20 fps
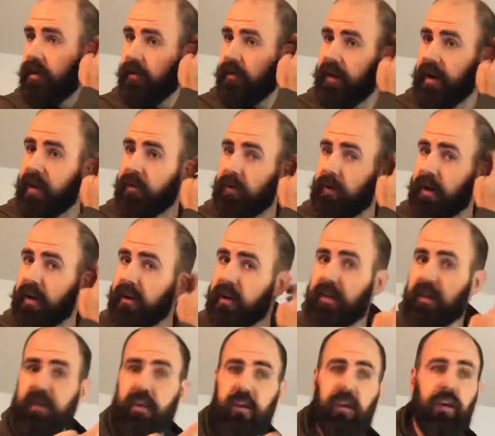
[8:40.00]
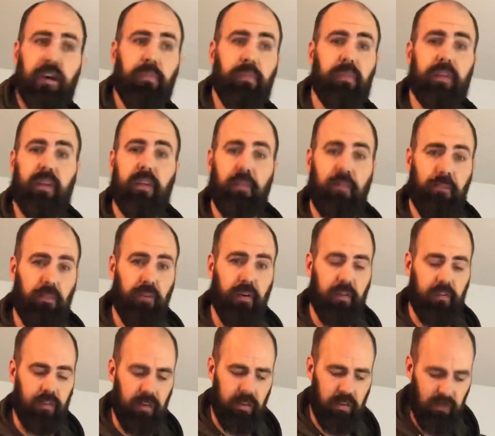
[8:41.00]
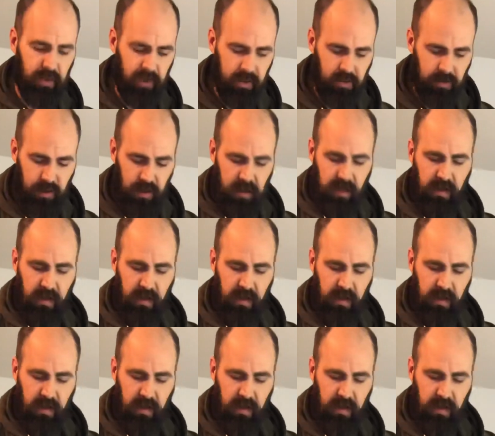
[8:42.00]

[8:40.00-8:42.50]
ironically a couple days before I saw the video,